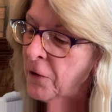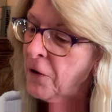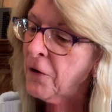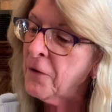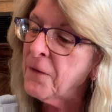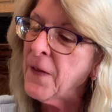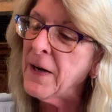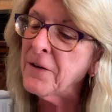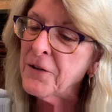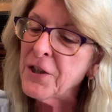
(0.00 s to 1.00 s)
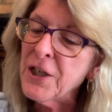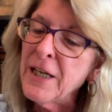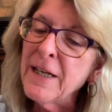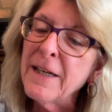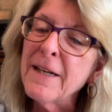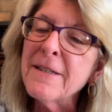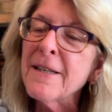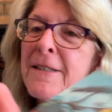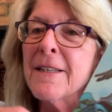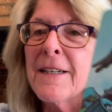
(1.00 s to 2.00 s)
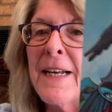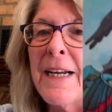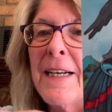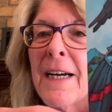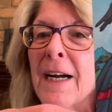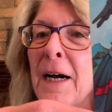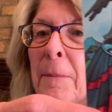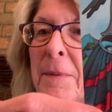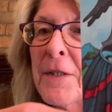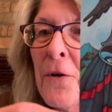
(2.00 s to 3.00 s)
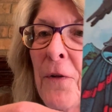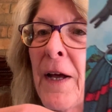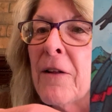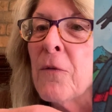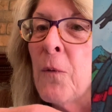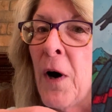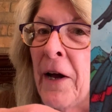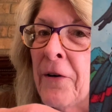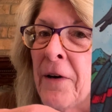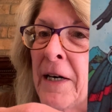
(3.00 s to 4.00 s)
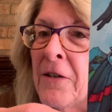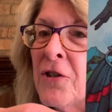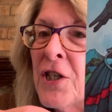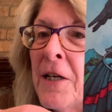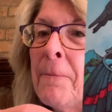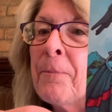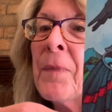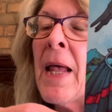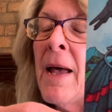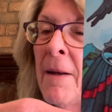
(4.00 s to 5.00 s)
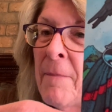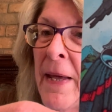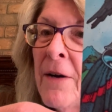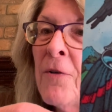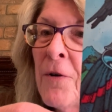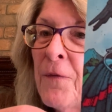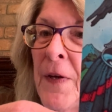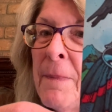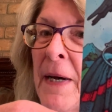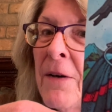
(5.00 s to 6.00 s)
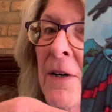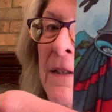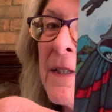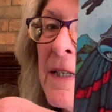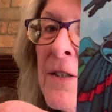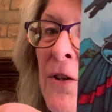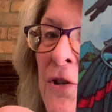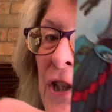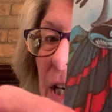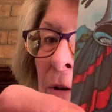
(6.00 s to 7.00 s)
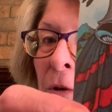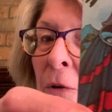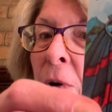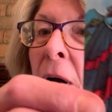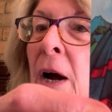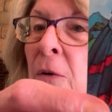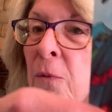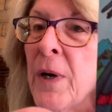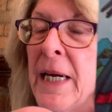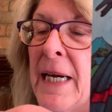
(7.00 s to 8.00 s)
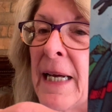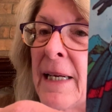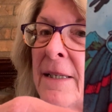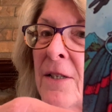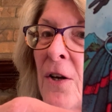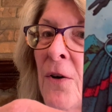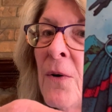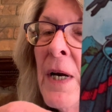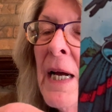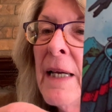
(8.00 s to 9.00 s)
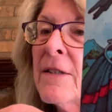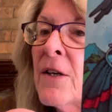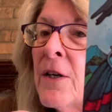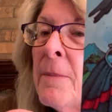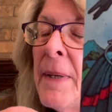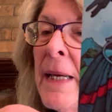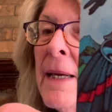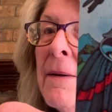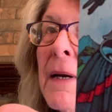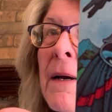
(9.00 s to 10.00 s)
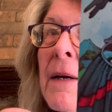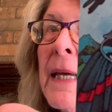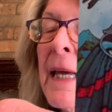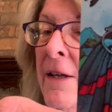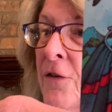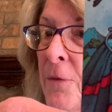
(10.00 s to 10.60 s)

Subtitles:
earth energy, and this is the Knight of Cups. So that's water energy, male or female, because these are general reading. So it's going to be Cancer,